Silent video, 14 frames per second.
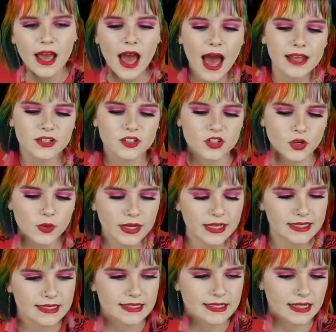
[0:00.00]
And so
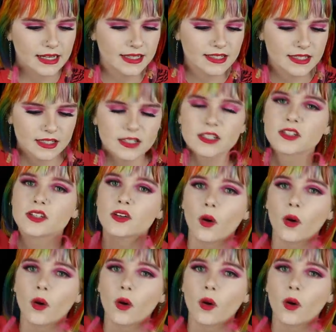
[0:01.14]
it's this